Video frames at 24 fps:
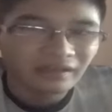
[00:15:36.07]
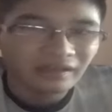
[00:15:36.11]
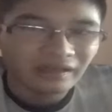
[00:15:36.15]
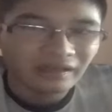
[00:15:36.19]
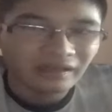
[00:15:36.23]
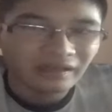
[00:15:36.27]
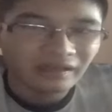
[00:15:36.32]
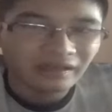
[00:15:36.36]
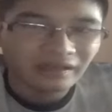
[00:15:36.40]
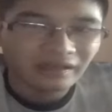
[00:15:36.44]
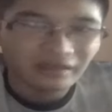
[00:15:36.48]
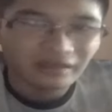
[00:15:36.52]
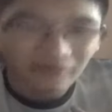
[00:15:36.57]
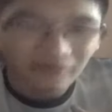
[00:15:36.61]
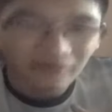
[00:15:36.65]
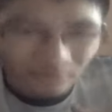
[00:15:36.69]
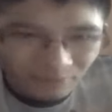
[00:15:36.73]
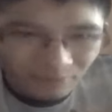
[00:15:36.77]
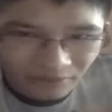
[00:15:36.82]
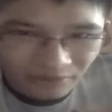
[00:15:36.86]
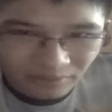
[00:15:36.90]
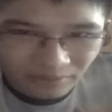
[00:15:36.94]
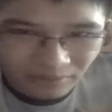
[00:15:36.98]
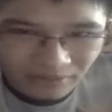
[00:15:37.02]
Again, I don't
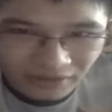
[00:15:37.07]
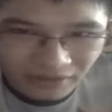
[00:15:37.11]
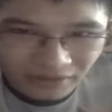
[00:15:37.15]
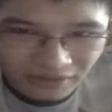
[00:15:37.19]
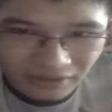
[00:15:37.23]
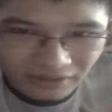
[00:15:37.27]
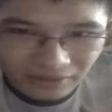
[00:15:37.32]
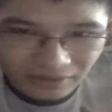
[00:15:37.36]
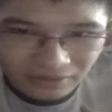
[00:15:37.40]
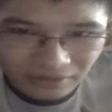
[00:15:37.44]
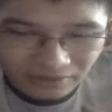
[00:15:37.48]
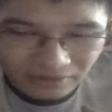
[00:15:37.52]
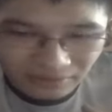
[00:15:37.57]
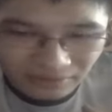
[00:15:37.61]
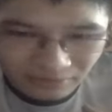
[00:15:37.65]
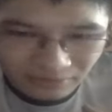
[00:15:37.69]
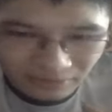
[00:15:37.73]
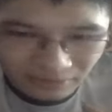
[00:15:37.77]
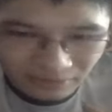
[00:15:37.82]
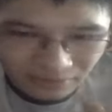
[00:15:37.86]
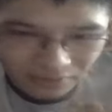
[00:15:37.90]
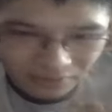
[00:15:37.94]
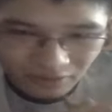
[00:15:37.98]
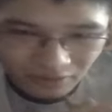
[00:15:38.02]
want to be here just
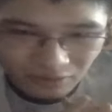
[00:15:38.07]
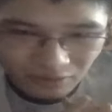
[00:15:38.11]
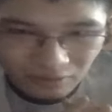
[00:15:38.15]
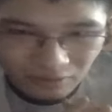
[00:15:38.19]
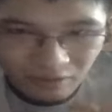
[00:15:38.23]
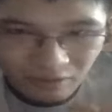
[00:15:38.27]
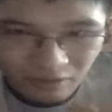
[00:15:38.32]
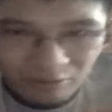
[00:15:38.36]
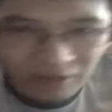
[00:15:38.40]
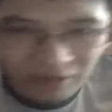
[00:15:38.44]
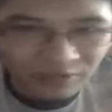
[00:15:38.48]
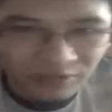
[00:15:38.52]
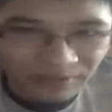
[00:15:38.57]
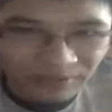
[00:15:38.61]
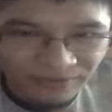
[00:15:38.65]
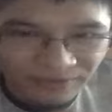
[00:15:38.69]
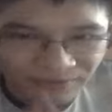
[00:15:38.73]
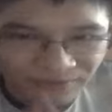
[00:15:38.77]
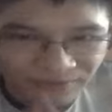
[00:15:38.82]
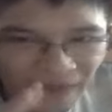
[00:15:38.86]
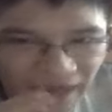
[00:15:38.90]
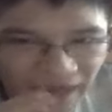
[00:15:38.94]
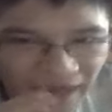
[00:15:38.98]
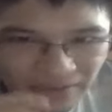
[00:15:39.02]
because like, oh, I want to be
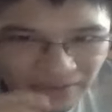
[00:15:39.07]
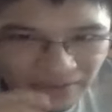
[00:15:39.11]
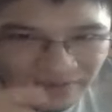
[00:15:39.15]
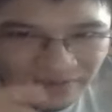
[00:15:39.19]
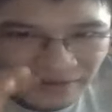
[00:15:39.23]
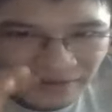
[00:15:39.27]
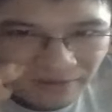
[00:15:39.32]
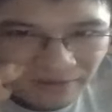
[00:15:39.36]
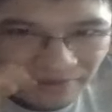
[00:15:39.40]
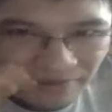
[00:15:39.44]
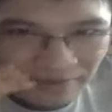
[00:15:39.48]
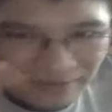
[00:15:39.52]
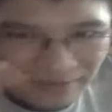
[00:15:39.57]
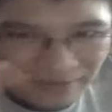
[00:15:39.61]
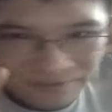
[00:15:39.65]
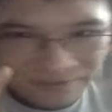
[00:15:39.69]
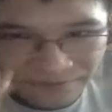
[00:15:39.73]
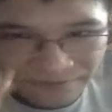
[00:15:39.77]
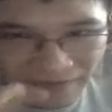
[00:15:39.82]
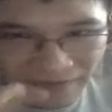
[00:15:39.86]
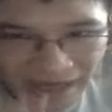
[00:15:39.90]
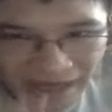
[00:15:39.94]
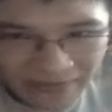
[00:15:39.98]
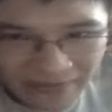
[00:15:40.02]
famous. I want to be
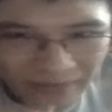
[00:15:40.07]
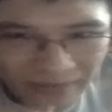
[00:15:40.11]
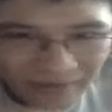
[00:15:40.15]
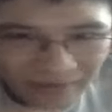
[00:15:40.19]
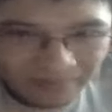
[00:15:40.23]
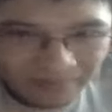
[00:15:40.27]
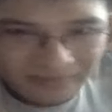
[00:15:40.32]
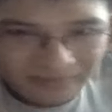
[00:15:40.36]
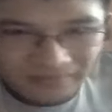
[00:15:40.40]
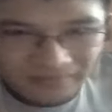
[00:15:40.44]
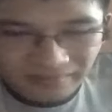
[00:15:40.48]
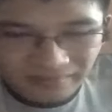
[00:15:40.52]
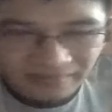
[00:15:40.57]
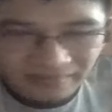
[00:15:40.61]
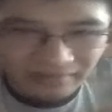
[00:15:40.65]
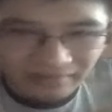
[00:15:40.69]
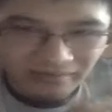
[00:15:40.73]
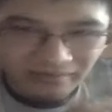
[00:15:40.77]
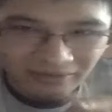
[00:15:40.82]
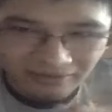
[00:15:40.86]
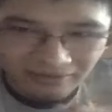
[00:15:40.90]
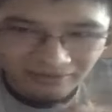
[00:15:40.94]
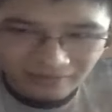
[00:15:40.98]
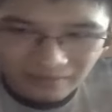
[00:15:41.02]
famous.
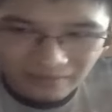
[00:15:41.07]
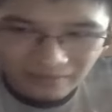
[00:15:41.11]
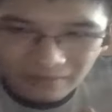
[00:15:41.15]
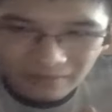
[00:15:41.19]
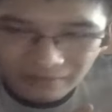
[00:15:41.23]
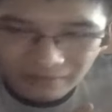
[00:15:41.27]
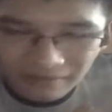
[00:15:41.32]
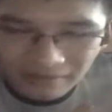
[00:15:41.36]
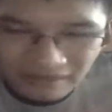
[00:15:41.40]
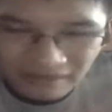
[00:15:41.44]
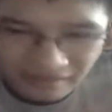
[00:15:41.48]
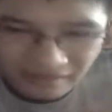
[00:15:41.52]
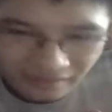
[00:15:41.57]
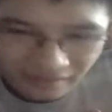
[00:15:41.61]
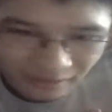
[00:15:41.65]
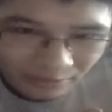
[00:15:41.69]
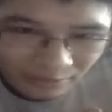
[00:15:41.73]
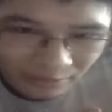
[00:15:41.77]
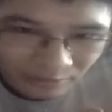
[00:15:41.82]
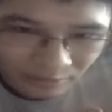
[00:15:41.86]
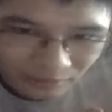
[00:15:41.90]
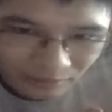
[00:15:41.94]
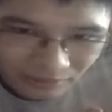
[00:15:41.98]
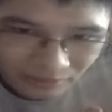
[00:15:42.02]
No, I'm not that type
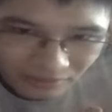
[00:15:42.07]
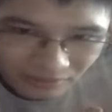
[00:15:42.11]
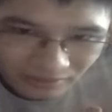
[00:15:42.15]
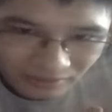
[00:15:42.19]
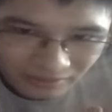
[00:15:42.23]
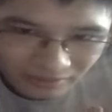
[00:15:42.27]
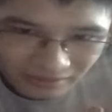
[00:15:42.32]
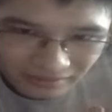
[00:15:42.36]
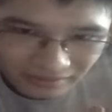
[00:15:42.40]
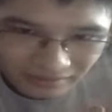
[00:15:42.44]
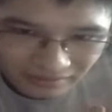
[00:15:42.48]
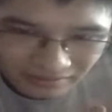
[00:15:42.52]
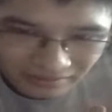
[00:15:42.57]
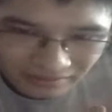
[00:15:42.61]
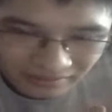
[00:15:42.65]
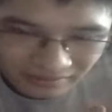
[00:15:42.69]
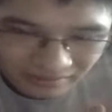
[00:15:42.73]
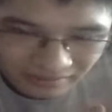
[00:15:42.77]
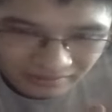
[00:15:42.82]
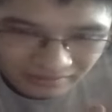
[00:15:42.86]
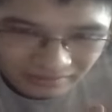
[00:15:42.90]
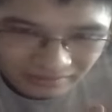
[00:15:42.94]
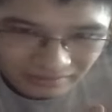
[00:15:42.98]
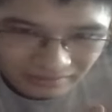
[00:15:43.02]
of person. I'm like,
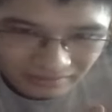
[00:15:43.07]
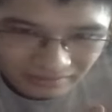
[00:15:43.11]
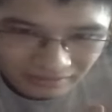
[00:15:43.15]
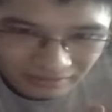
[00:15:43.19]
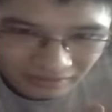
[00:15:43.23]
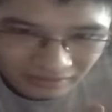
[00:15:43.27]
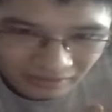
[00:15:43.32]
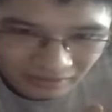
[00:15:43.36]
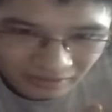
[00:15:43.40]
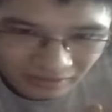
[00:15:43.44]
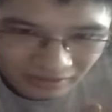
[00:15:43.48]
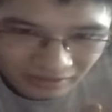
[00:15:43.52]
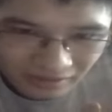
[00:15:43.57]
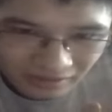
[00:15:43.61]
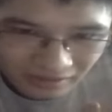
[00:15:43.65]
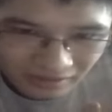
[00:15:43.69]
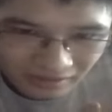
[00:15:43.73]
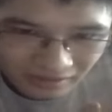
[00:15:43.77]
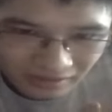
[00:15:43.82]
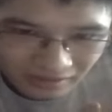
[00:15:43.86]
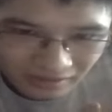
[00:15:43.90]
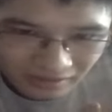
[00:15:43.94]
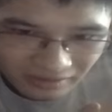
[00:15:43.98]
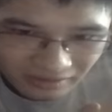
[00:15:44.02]
I
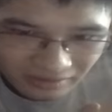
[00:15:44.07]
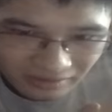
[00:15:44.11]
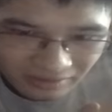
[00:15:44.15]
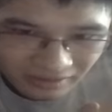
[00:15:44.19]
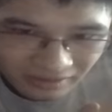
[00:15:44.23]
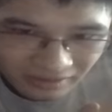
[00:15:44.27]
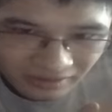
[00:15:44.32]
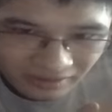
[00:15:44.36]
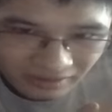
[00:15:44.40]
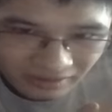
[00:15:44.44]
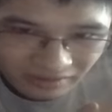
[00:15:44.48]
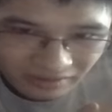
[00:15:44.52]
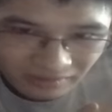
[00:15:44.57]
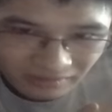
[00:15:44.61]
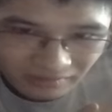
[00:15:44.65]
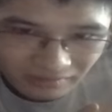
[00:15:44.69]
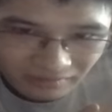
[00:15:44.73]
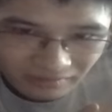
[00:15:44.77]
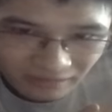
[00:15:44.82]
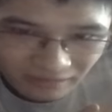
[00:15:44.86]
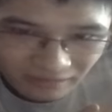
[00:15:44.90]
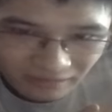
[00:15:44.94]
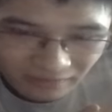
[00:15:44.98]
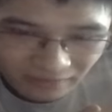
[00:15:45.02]
don't tend to
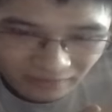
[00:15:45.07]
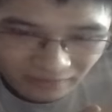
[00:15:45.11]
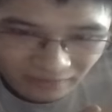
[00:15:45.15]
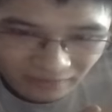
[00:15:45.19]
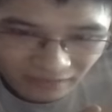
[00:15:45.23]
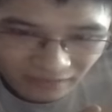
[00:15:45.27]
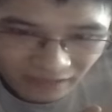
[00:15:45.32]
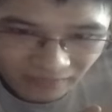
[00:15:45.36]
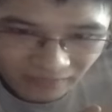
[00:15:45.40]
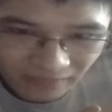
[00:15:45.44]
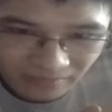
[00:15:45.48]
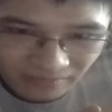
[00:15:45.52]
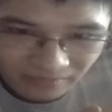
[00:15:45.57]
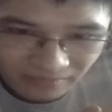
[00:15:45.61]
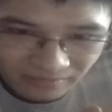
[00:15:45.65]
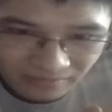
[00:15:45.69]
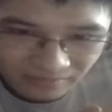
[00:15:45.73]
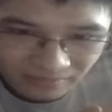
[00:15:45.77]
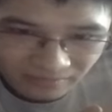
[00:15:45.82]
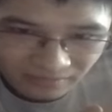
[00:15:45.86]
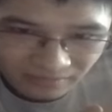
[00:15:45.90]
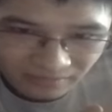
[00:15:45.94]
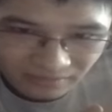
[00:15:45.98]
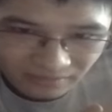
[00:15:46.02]
take fame
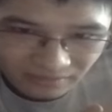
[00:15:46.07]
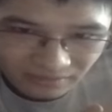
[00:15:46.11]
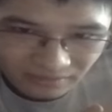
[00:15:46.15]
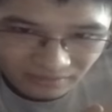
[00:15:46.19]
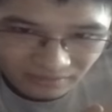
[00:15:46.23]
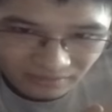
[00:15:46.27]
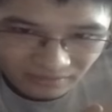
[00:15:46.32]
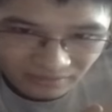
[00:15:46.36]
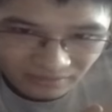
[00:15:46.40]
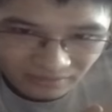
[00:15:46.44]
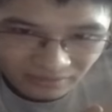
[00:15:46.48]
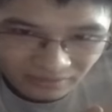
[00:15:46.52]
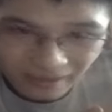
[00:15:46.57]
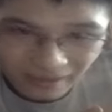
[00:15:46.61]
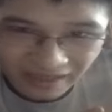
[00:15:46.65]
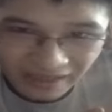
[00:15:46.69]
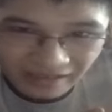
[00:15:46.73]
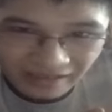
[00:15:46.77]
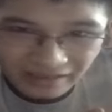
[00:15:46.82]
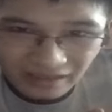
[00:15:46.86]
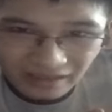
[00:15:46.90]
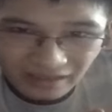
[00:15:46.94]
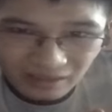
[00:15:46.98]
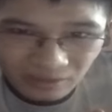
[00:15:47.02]
to any
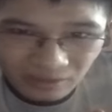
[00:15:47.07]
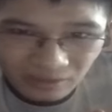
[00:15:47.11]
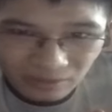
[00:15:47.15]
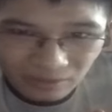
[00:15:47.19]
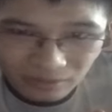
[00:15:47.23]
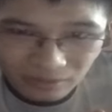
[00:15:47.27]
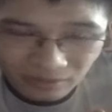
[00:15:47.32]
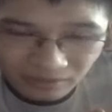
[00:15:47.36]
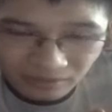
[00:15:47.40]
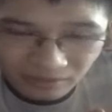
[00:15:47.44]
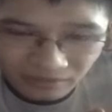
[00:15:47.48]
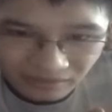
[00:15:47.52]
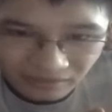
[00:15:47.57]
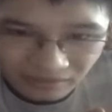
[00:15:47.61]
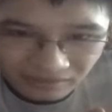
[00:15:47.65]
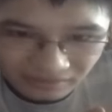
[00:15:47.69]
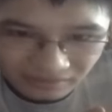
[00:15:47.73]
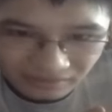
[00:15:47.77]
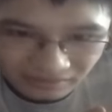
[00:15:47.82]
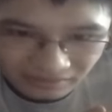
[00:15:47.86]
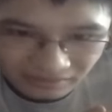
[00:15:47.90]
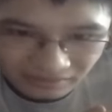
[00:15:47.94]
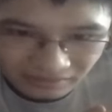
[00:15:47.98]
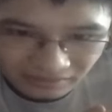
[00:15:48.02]
accountability.
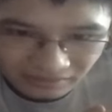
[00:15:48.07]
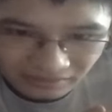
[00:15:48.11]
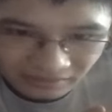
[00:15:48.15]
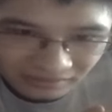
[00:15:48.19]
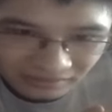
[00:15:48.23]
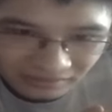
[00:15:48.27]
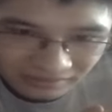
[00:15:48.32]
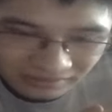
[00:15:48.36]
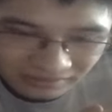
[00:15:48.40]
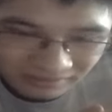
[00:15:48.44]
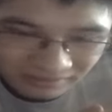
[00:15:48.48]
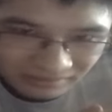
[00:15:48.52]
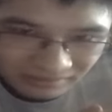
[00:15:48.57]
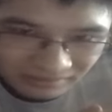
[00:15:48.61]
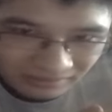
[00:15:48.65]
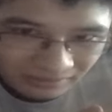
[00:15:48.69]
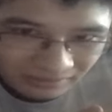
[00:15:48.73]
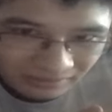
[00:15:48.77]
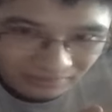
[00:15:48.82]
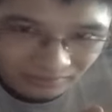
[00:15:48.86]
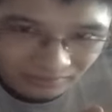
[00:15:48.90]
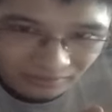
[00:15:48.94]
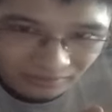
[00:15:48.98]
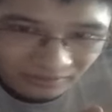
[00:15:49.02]
Like, I
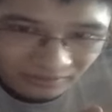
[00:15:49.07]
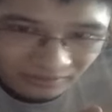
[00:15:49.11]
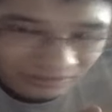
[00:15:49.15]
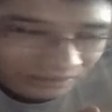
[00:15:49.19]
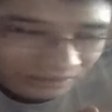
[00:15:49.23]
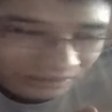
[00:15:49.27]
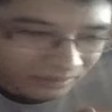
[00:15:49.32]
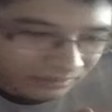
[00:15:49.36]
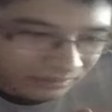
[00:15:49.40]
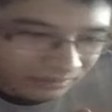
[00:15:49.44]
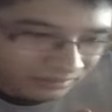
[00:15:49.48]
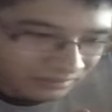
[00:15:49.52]
really don't.